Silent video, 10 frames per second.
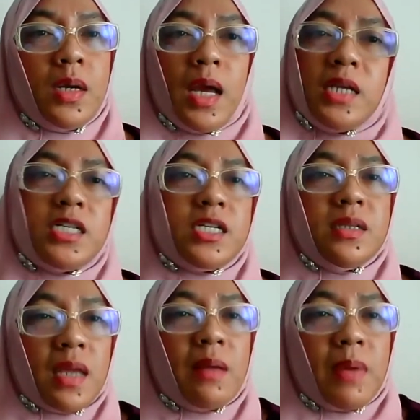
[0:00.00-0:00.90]
the
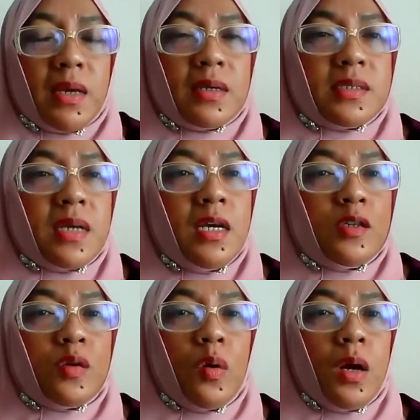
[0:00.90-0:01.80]
ancient time, I guess.
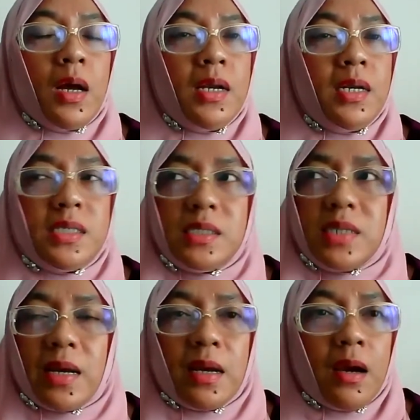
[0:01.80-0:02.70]
So this is
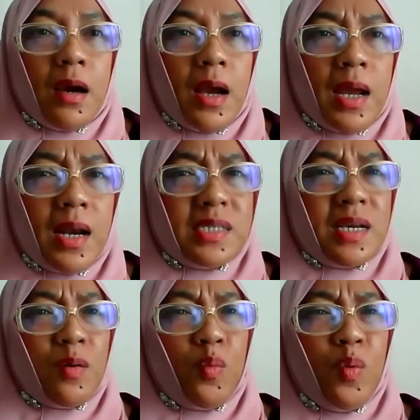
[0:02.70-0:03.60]
like, and I
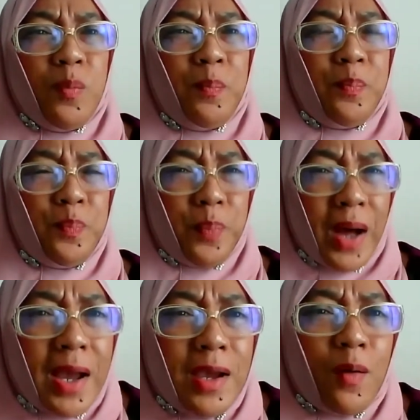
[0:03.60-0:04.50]
said, who
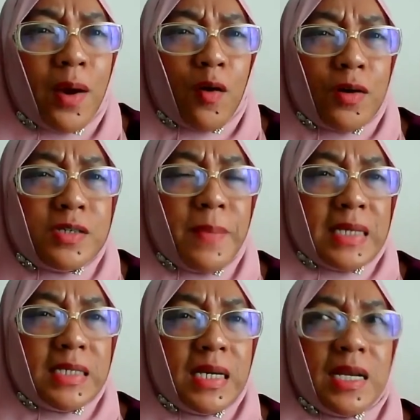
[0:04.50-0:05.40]
buy your
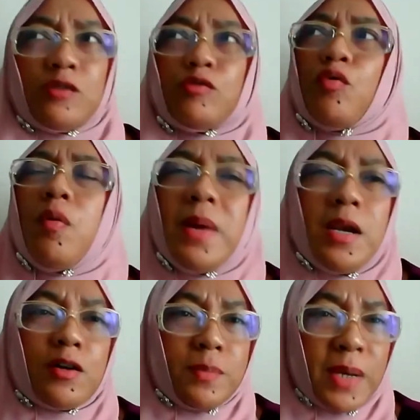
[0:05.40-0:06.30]
cosmetic? There are so
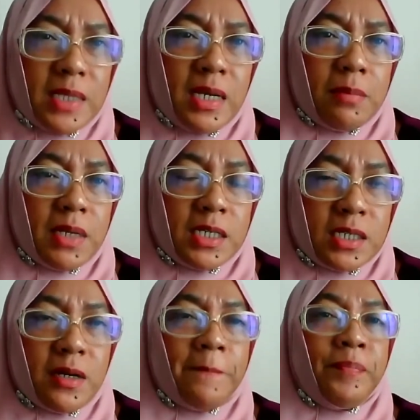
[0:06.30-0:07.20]
many cosmetic in
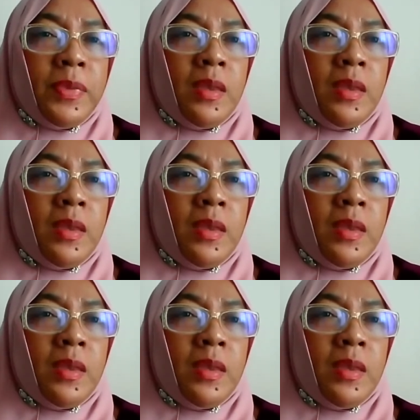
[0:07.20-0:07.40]
Malaysia.